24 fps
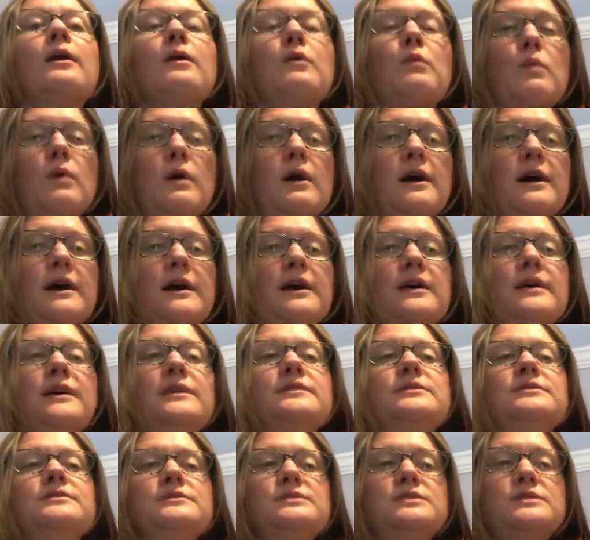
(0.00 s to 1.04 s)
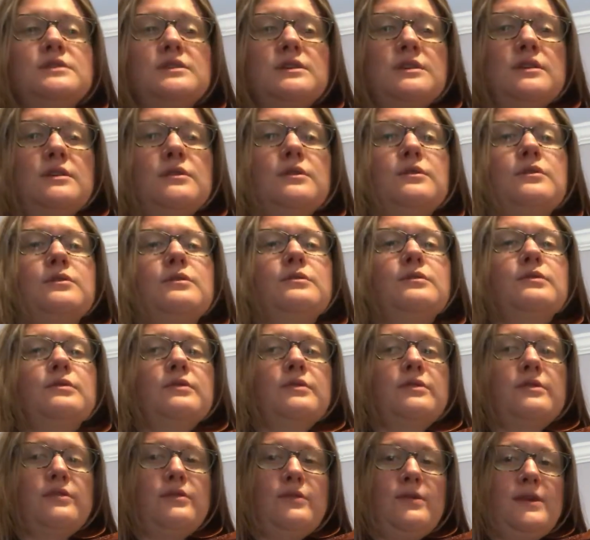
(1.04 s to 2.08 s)
1, 2,
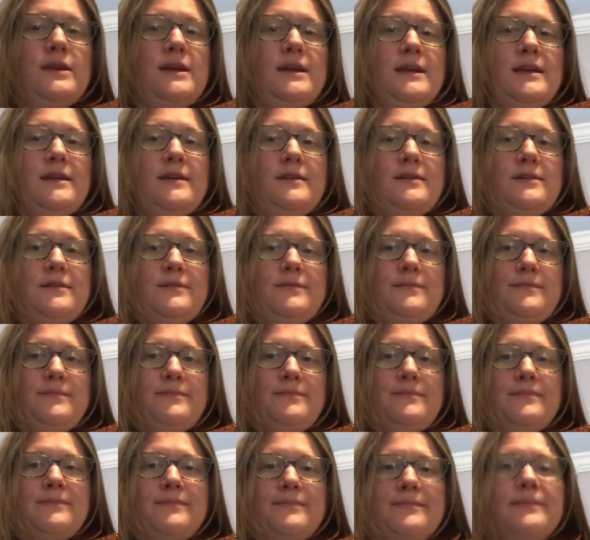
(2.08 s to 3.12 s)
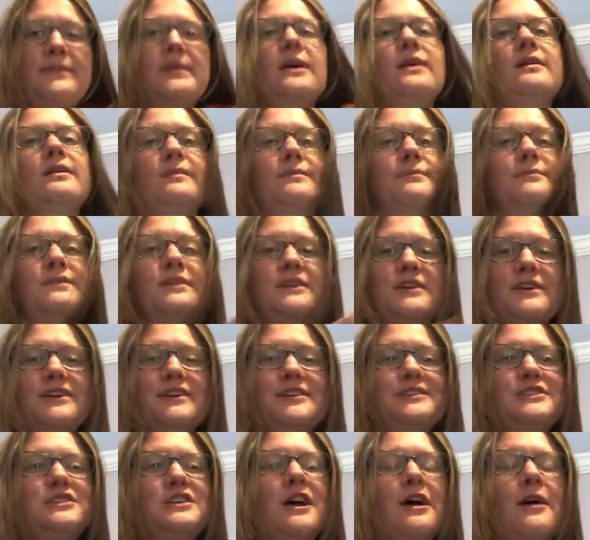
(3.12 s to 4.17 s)
3.
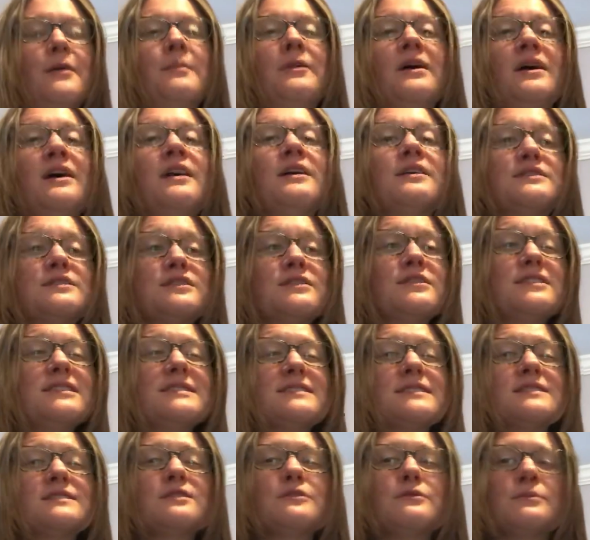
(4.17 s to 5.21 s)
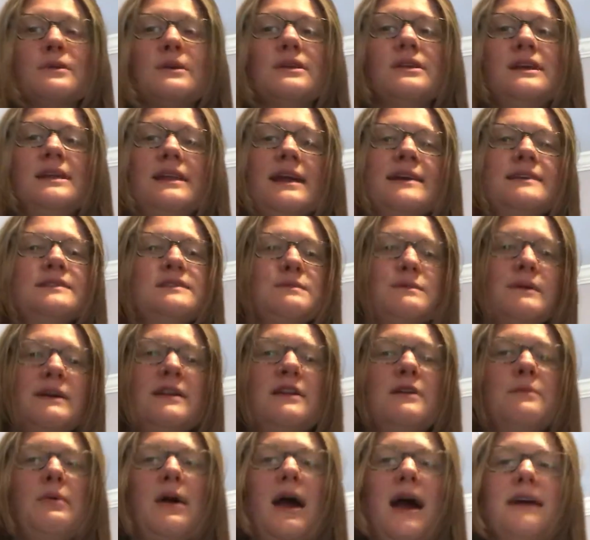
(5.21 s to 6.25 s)
Good job. So this is a really nice way
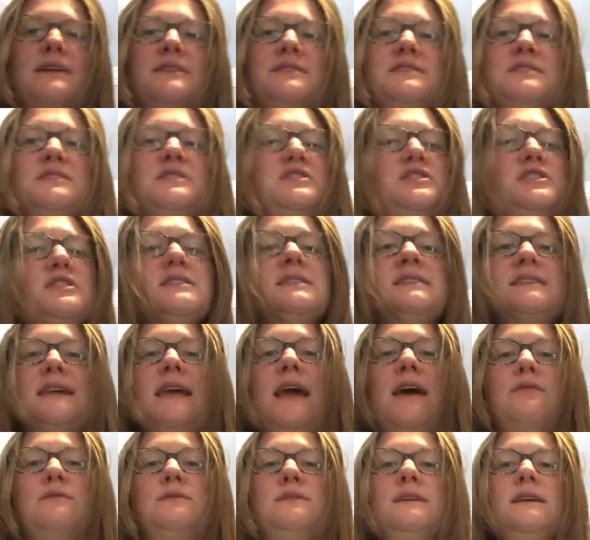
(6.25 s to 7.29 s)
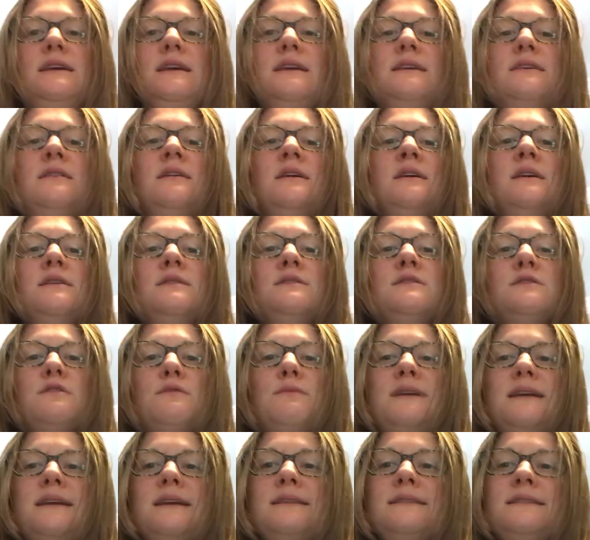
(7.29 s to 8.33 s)
to practice just counting, so
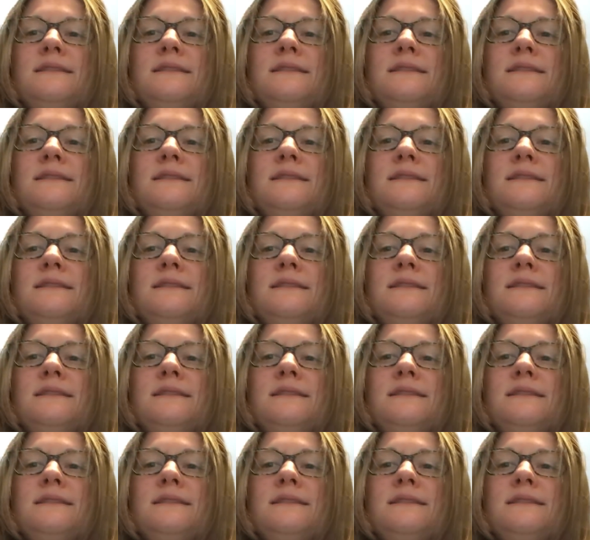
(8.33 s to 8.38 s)
we can